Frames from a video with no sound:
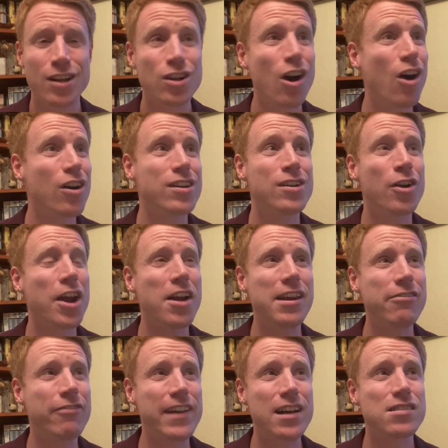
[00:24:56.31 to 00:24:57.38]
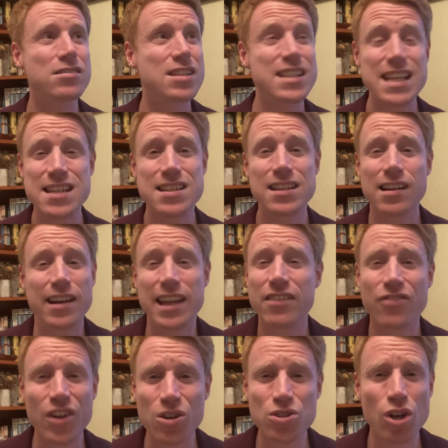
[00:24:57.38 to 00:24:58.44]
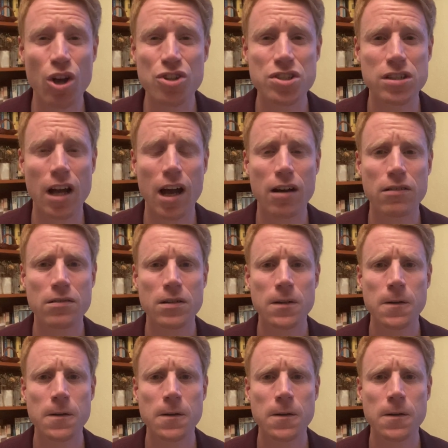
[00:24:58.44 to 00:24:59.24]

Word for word: God not only feels distant, he feels hostile.